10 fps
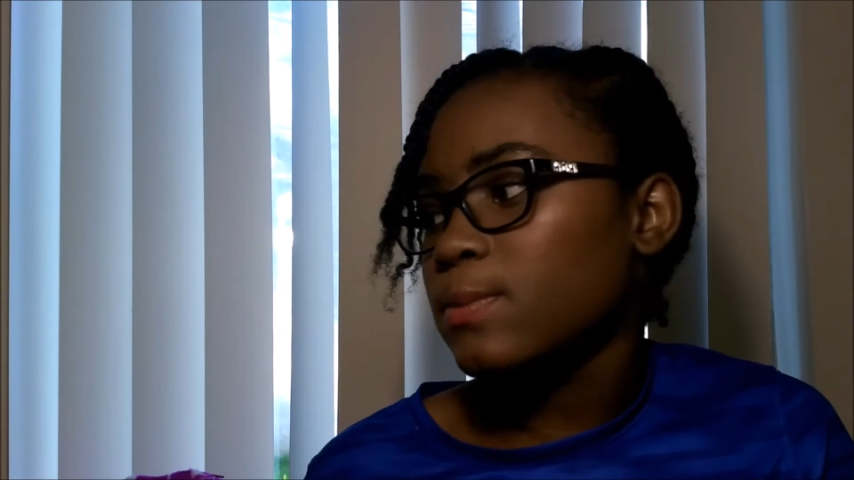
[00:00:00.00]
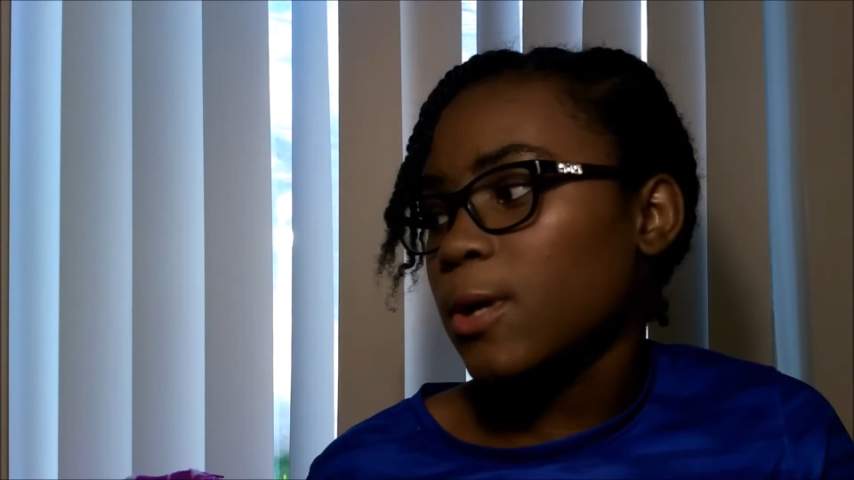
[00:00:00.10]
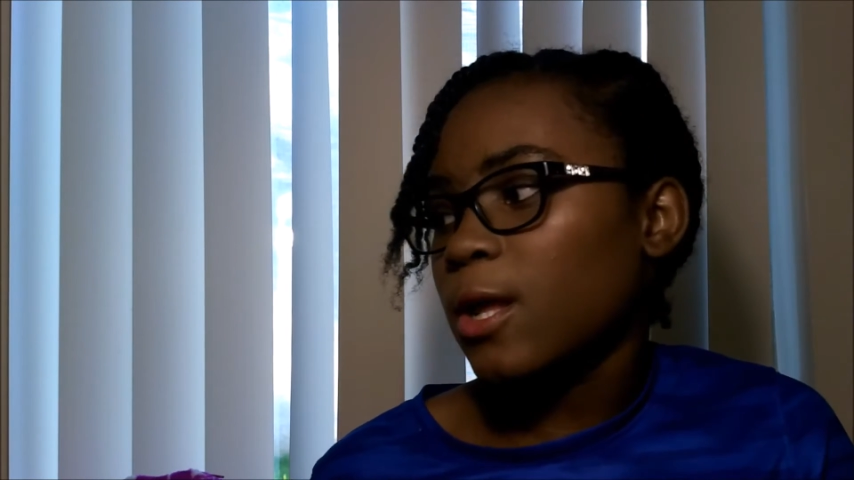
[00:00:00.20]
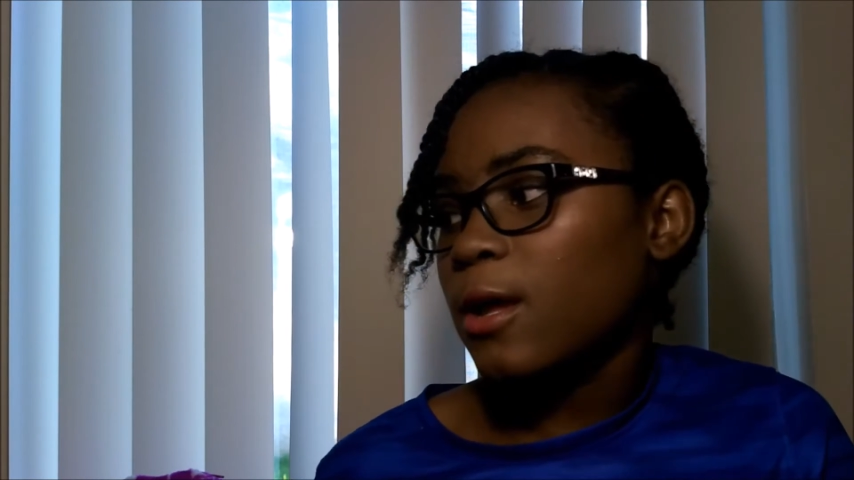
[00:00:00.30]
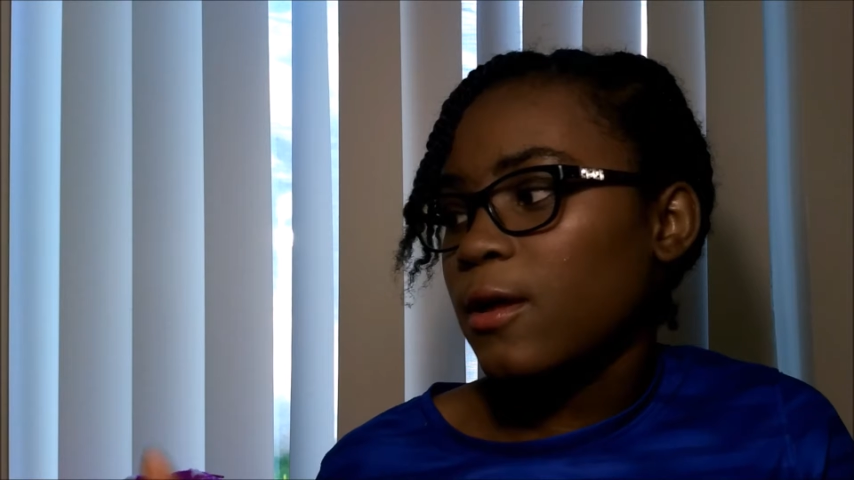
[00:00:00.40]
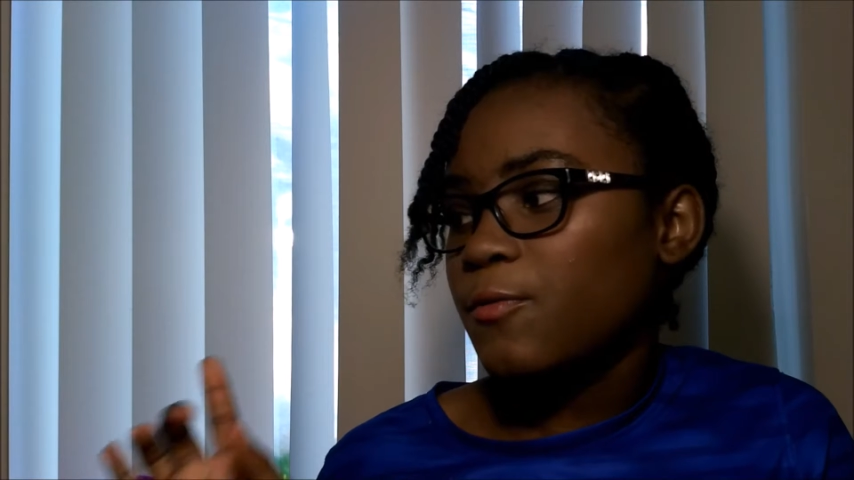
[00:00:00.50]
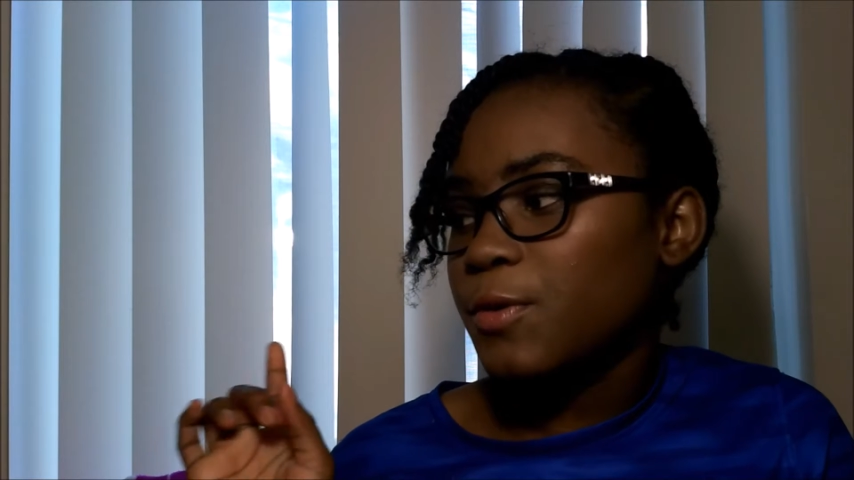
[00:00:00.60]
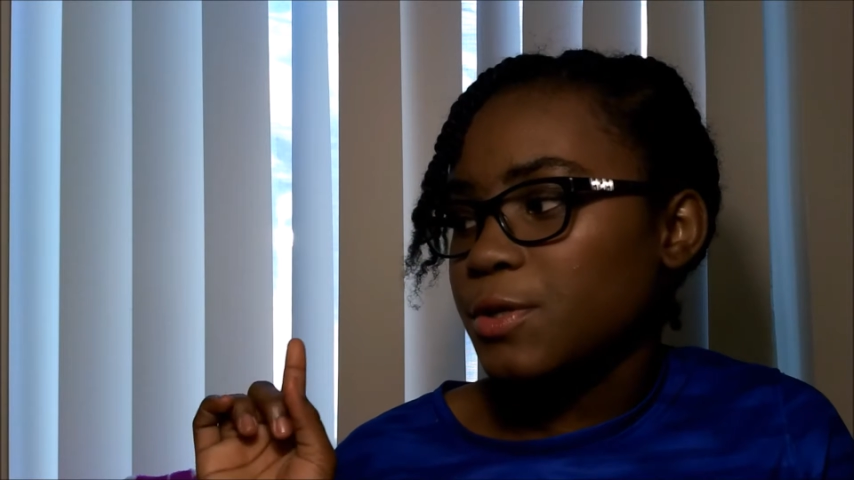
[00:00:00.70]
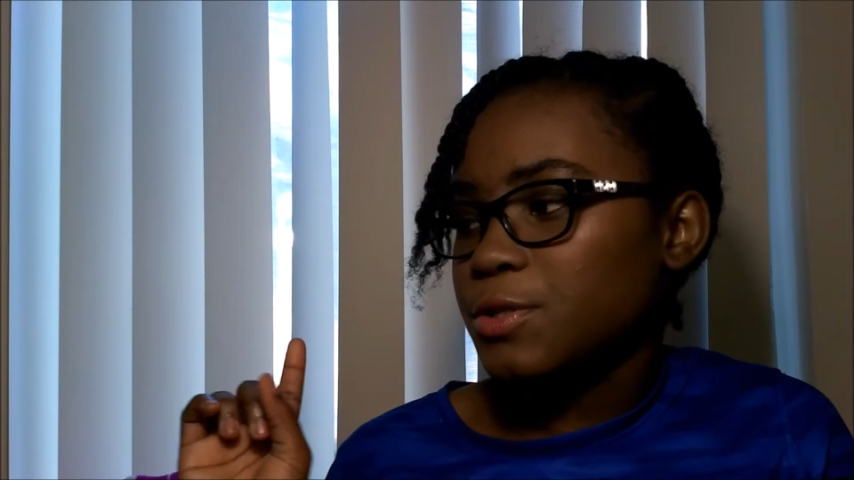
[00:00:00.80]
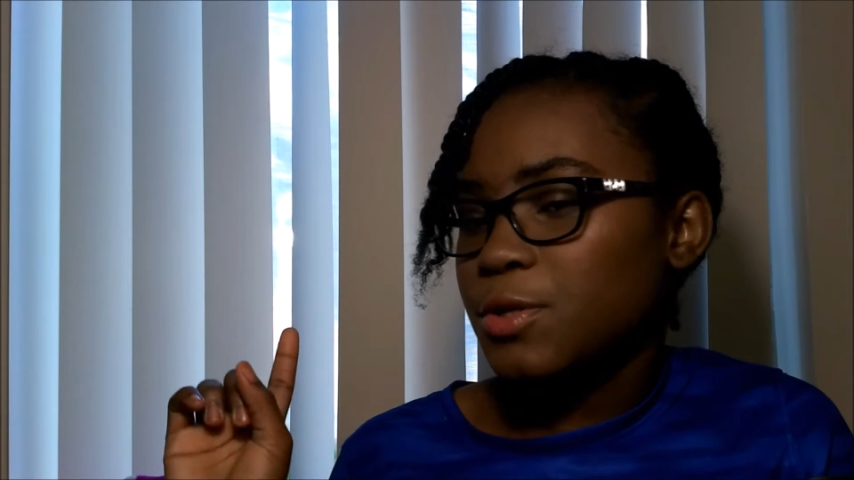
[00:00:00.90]
but I have a
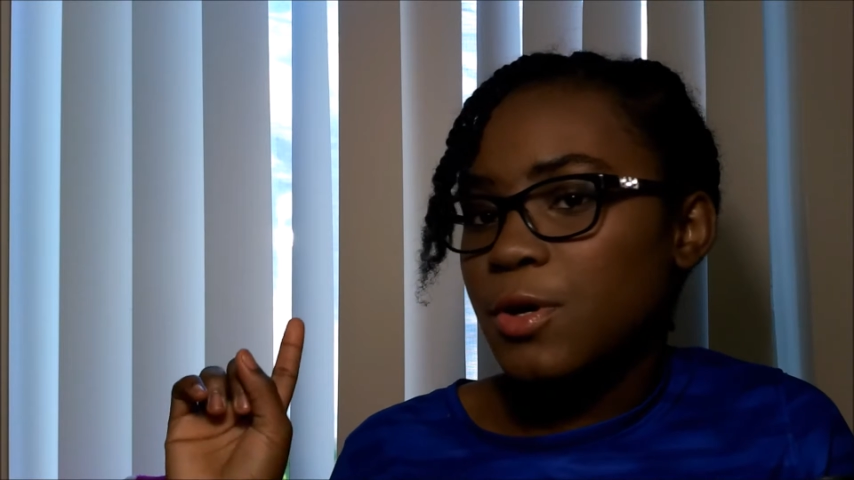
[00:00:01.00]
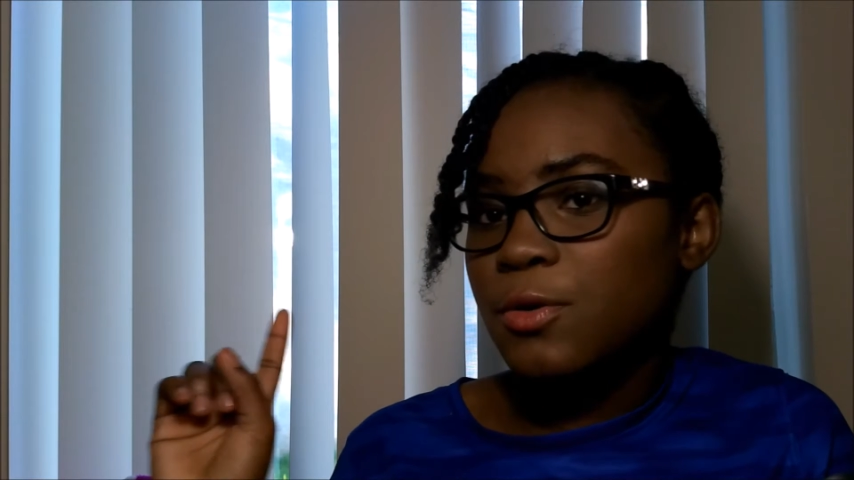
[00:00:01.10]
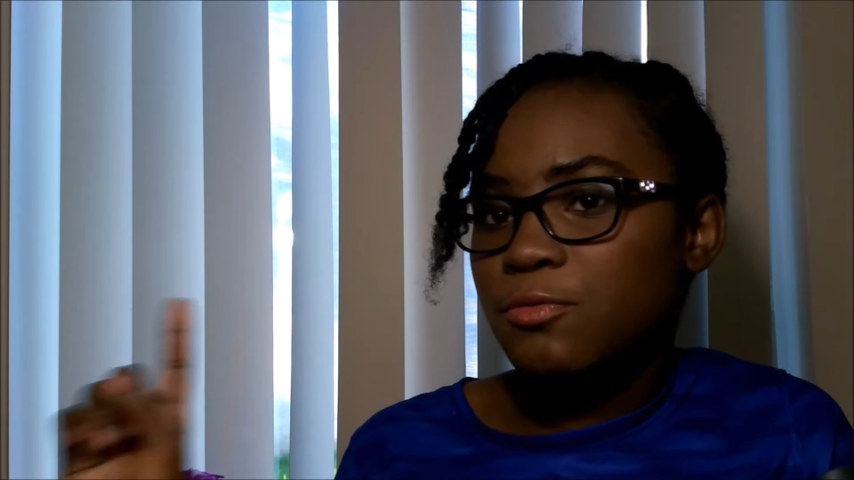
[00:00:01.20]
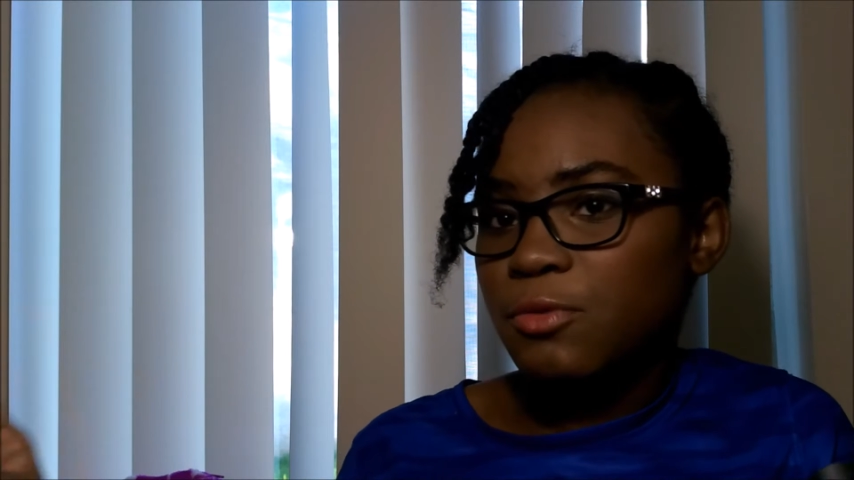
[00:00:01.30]
guitar